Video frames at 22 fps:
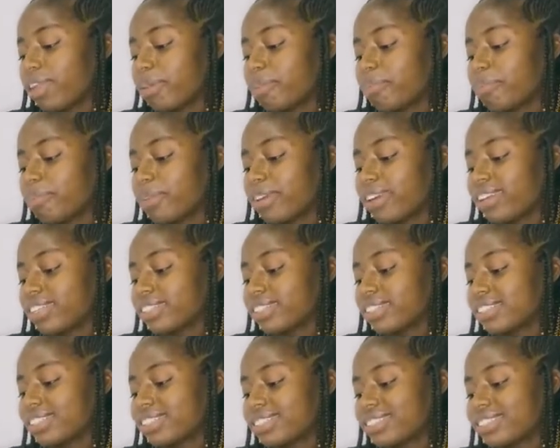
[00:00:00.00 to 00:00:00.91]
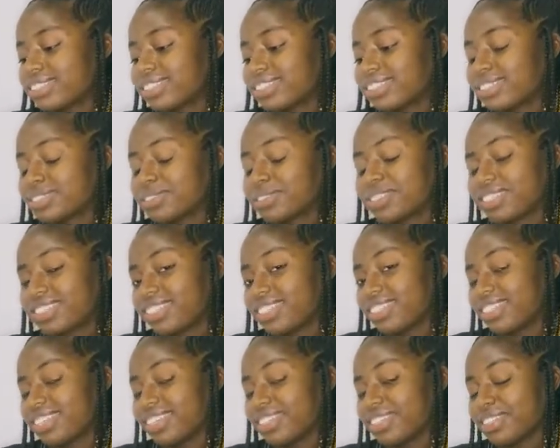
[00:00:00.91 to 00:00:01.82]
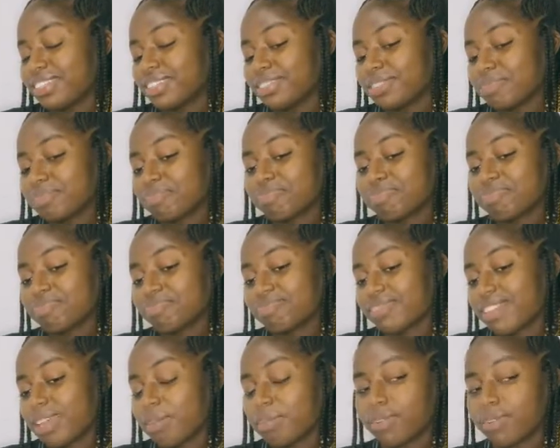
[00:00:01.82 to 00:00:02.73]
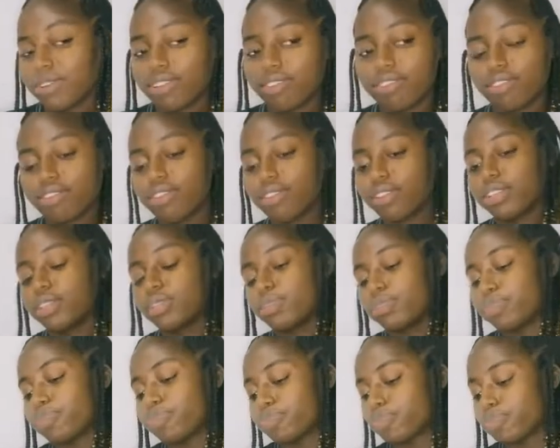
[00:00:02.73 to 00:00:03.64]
But I just wanna say, you know, I'm grateful for you.